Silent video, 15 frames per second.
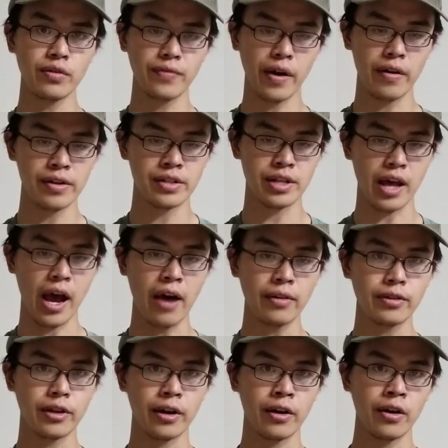variants out
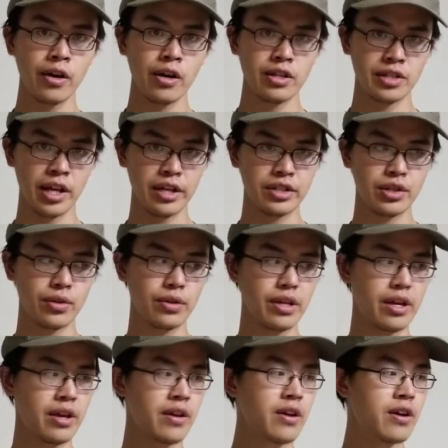there saying so
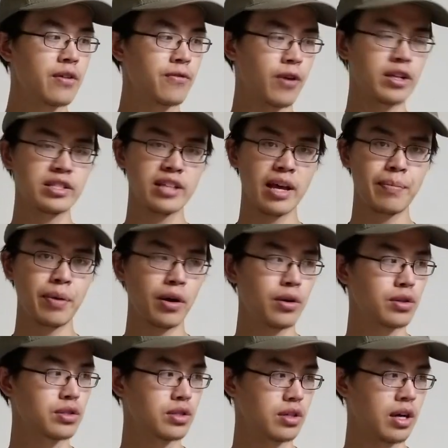the front sight
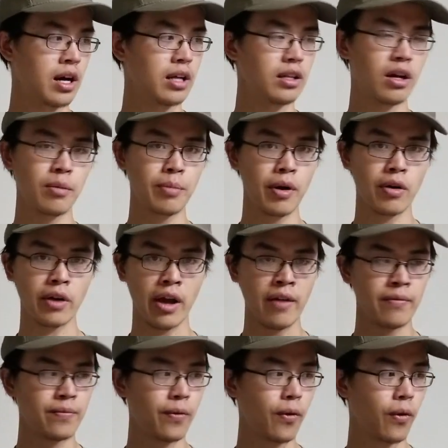post long barreled
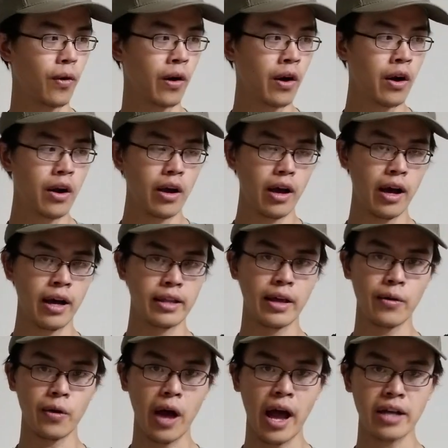M4 that
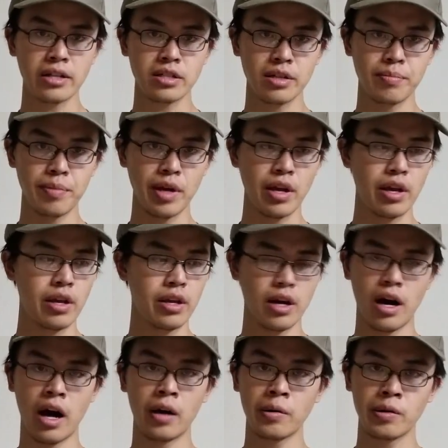will actually be
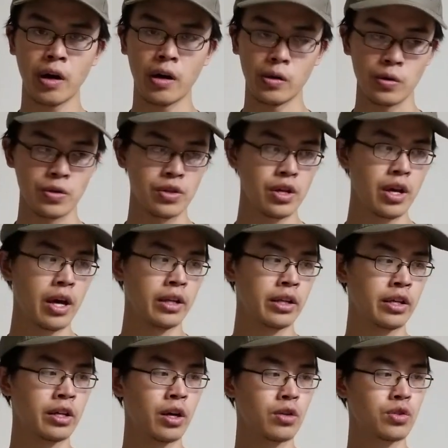$100. And then you
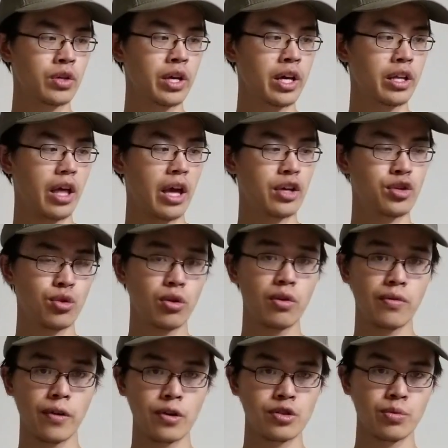can also get a shorter
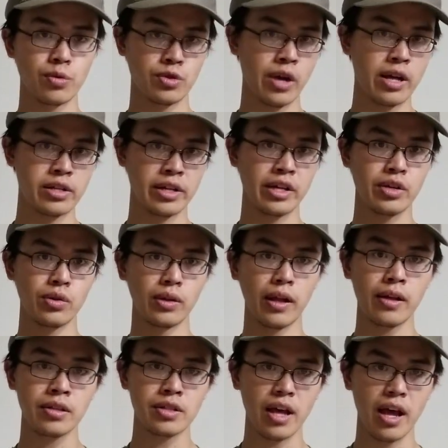version, which will actually get you
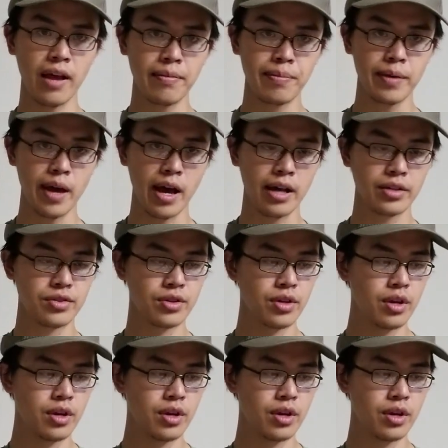less FPS